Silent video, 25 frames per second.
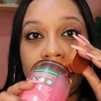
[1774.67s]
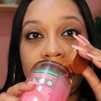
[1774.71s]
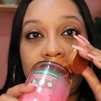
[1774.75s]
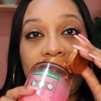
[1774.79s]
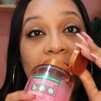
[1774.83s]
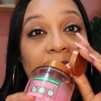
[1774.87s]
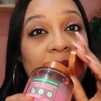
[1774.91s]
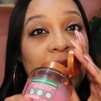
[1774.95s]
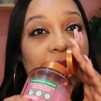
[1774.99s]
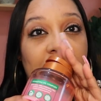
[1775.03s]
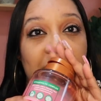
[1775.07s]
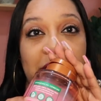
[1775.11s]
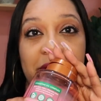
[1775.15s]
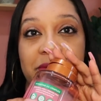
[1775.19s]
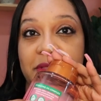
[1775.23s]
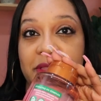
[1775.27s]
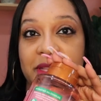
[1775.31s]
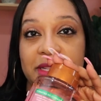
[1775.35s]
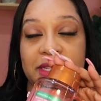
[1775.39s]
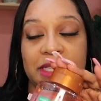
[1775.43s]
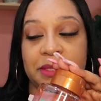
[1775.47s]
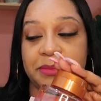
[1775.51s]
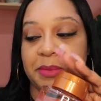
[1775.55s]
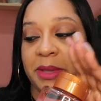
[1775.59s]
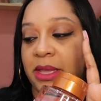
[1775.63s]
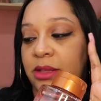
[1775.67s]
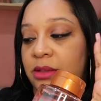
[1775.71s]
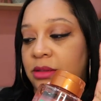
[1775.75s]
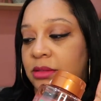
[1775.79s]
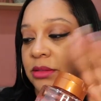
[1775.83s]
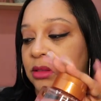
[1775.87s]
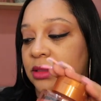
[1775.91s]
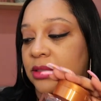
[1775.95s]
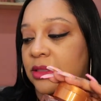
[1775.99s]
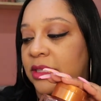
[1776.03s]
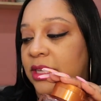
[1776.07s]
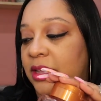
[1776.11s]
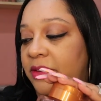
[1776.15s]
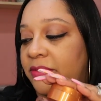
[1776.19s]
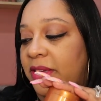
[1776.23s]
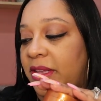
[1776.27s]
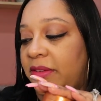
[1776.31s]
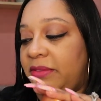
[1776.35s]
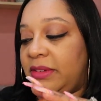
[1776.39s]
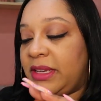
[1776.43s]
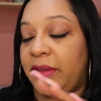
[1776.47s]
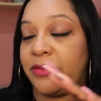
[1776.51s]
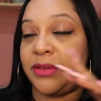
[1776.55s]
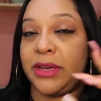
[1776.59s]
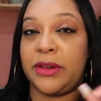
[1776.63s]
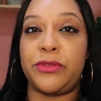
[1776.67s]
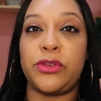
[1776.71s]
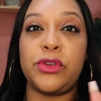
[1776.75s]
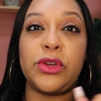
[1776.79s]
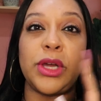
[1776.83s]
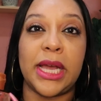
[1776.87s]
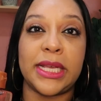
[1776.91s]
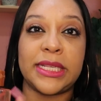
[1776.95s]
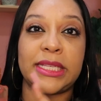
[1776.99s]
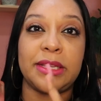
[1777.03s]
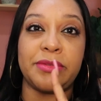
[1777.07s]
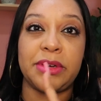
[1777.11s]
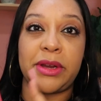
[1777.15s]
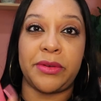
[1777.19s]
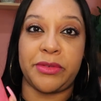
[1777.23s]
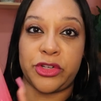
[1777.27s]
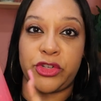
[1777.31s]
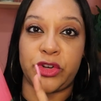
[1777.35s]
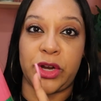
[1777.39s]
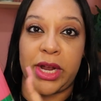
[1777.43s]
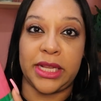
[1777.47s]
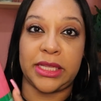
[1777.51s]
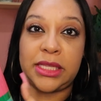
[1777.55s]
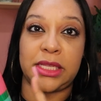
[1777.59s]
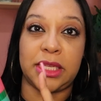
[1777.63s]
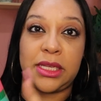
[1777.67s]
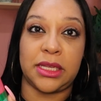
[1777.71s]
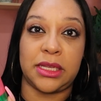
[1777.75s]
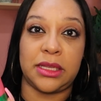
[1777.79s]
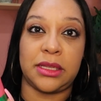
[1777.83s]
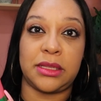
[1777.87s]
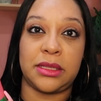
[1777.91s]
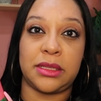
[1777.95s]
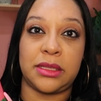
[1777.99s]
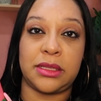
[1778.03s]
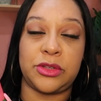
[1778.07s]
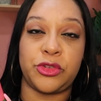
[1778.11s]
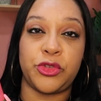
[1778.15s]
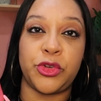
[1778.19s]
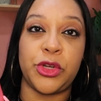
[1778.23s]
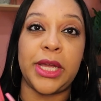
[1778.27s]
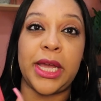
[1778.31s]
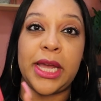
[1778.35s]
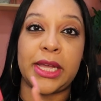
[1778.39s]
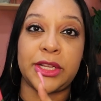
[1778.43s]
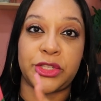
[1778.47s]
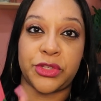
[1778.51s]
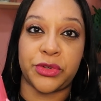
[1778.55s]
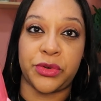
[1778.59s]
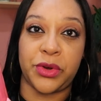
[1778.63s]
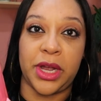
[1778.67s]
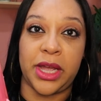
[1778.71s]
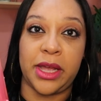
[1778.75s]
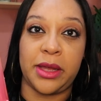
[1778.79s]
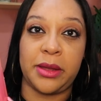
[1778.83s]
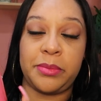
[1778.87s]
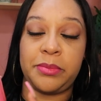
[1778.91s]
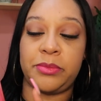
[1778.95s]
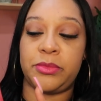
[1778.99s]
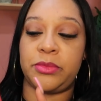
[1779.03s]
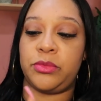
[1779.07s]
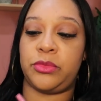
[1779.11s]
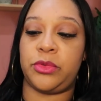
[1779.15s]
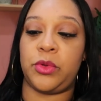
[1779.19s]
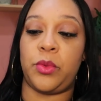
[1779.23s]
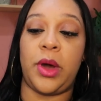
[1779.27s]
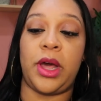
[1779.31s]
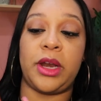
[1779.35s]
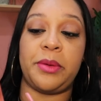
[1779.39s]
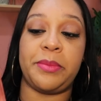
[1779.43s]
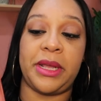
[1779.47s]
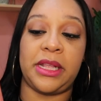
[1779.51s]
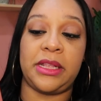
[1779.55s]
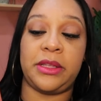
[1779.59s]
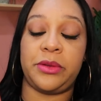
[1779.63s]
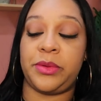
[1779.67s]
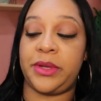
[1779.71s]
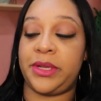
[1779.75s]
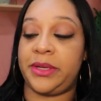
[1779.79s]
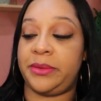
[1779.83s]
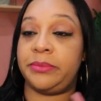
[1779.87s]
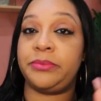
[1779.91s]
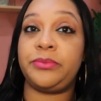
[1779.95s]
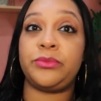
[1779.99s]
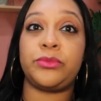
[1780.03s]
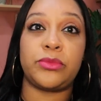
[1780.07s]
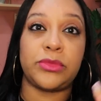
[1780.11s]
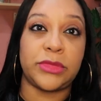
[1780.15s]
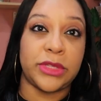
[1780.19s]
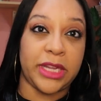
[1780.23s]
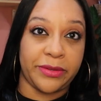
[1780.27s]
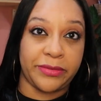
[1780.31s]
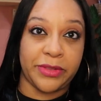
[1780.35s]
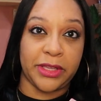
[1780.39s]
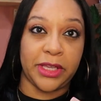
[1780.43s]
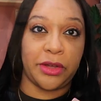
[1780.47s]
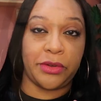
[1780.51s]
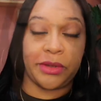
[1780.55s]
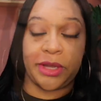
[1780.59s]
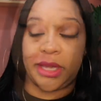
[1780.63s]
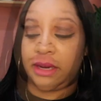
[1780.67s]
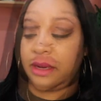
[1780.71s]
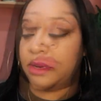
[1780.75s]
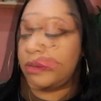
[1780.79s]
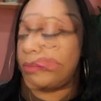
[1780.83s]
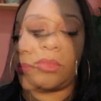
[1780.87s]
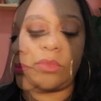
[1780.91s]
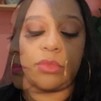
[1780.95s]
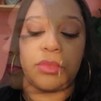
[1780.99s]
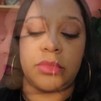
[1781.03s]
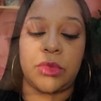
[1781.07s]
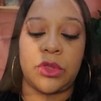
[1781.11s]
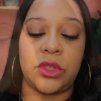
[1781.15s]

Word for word: I love this smell. Love, love, love it. If you guys have never tried the Tree Hut scrub, the watermelon one, definitely go get it.